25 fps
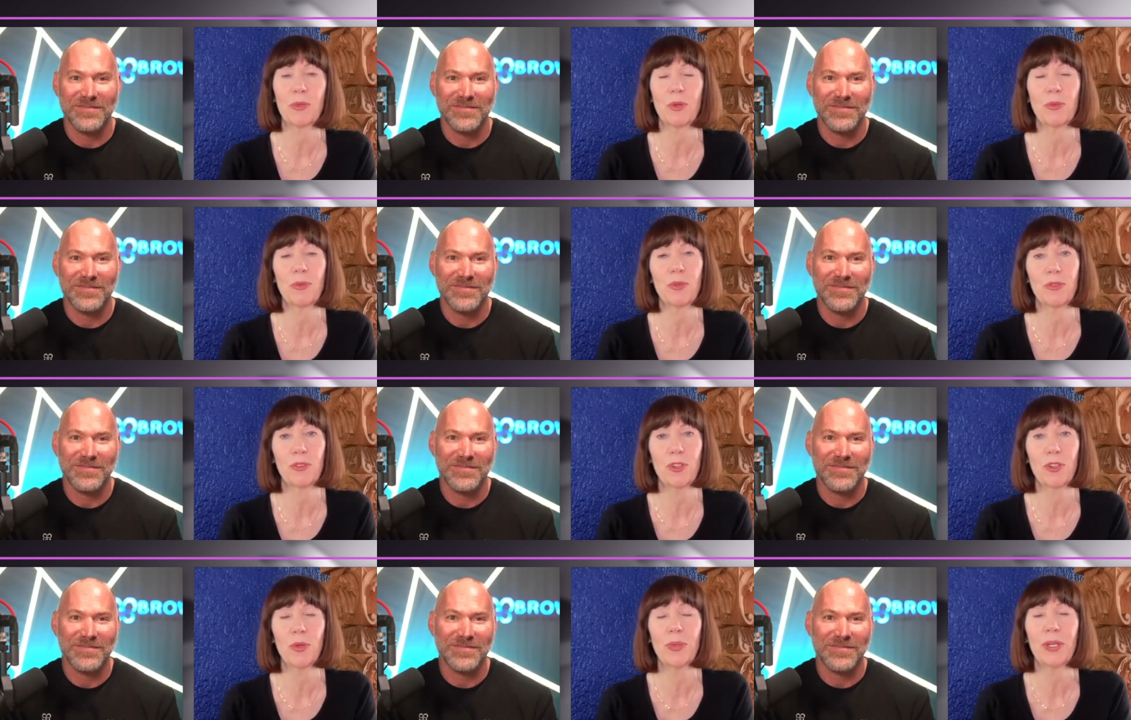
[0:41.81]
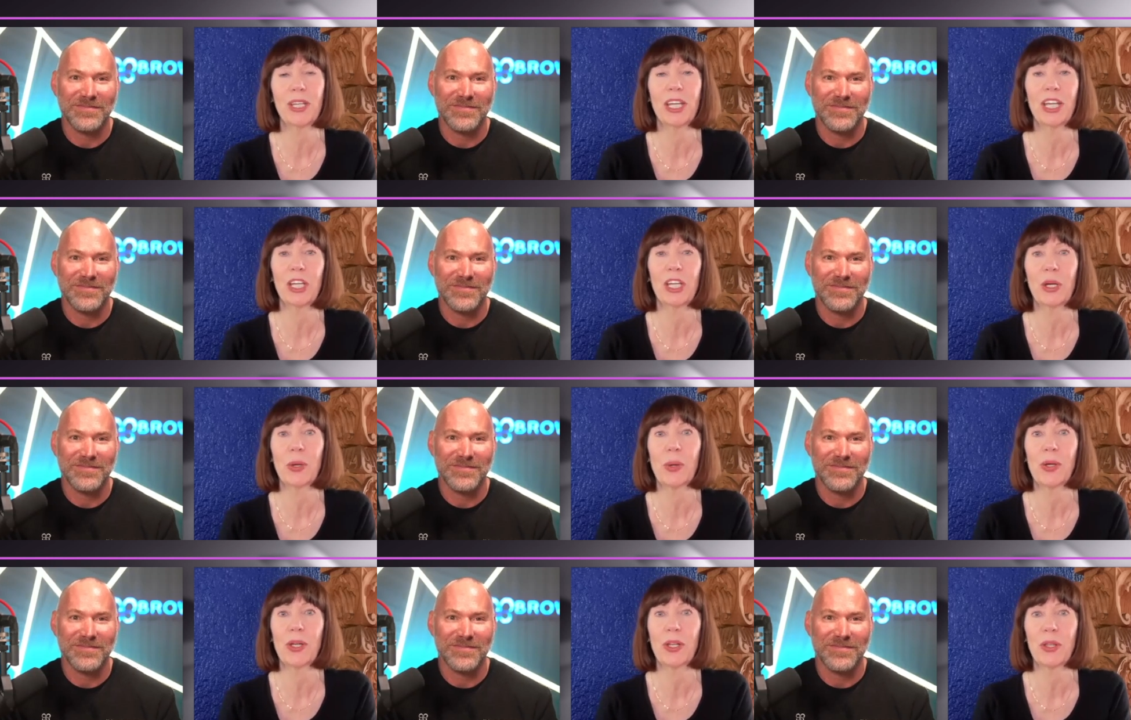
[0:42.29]
Speaker 1: But before we
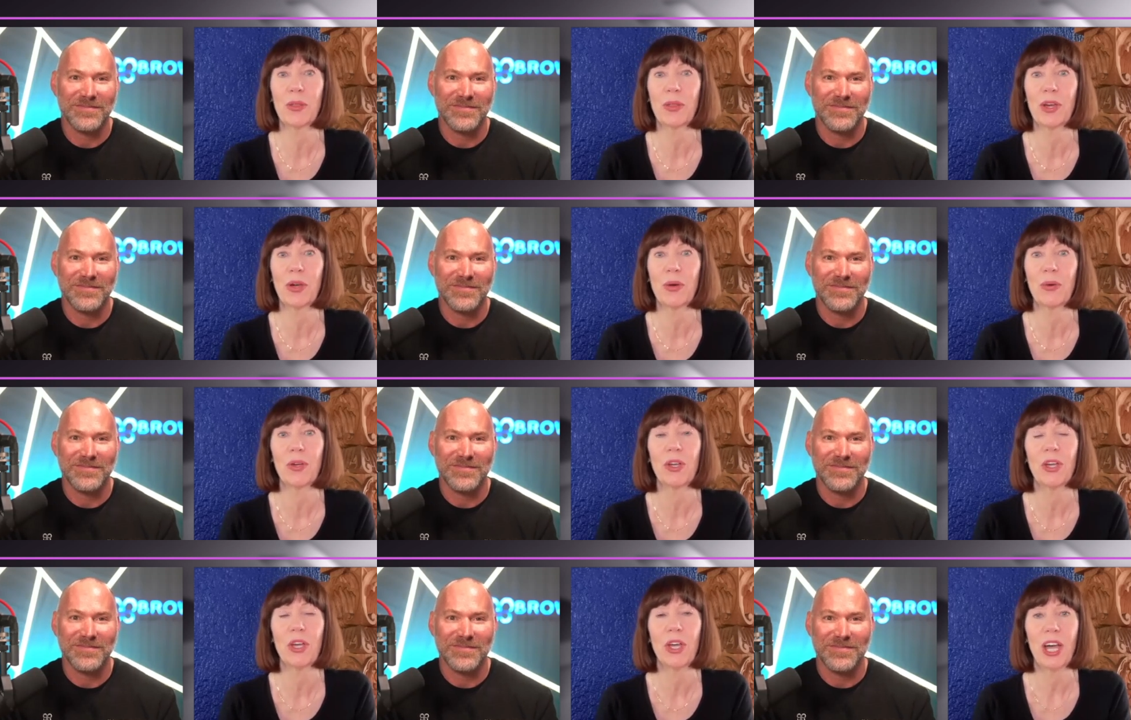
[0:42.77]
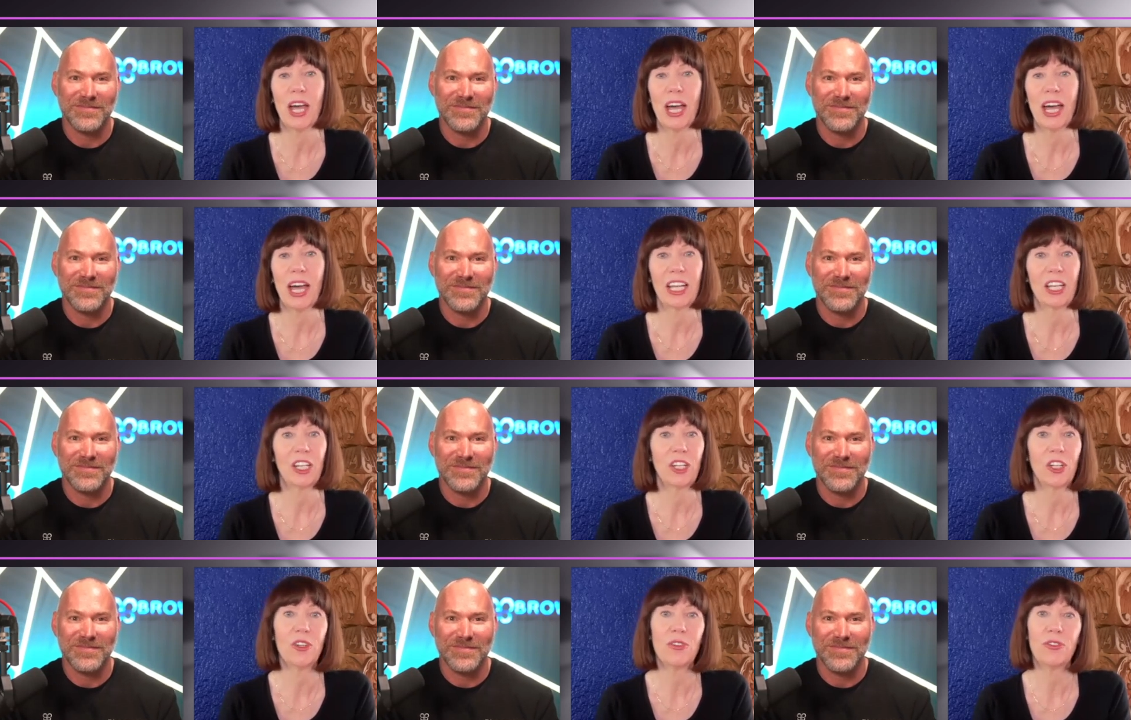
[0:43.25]
get going on that,
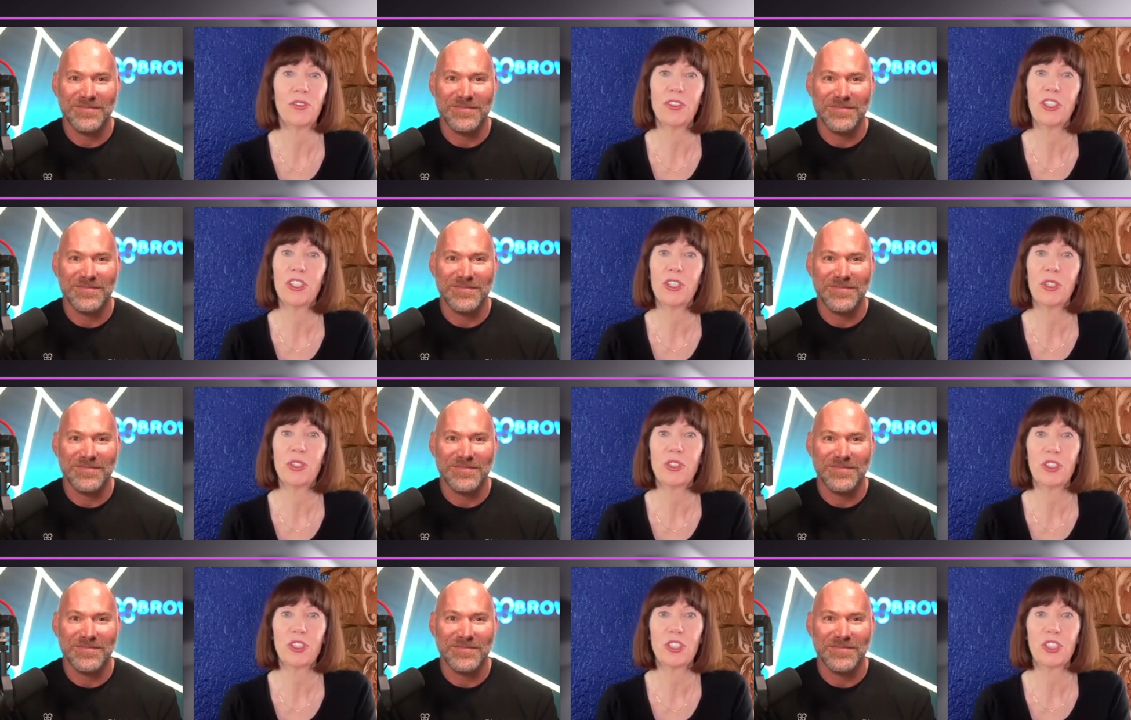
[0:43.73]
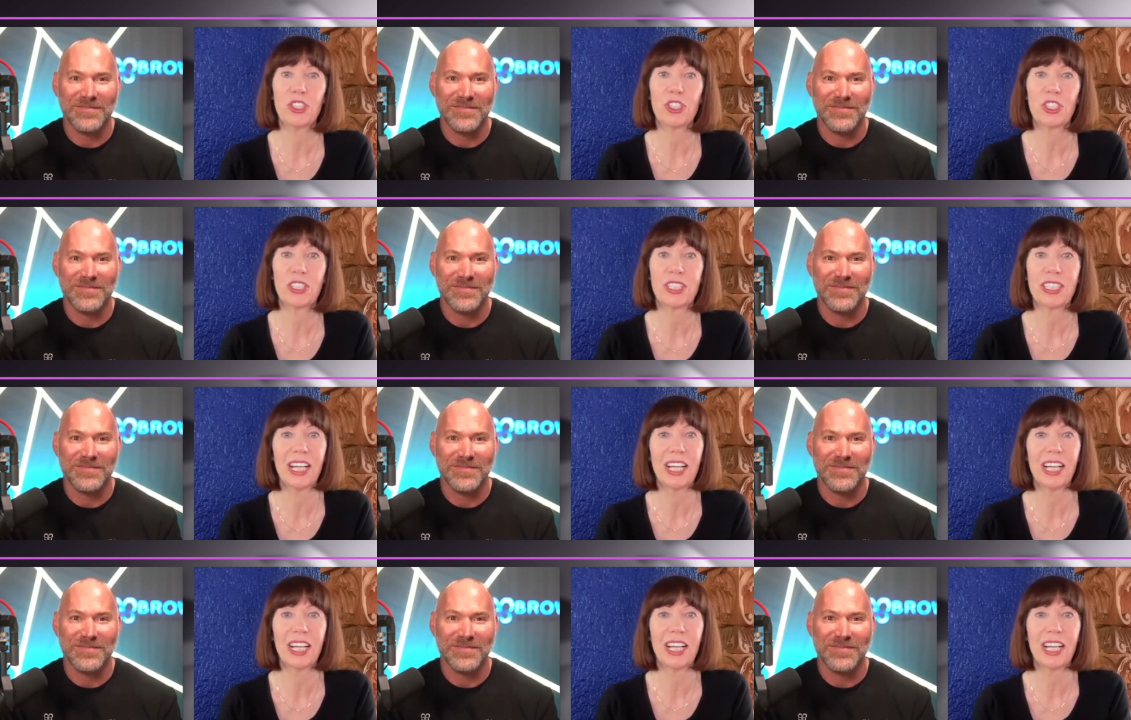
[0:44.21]
I'd love for you just to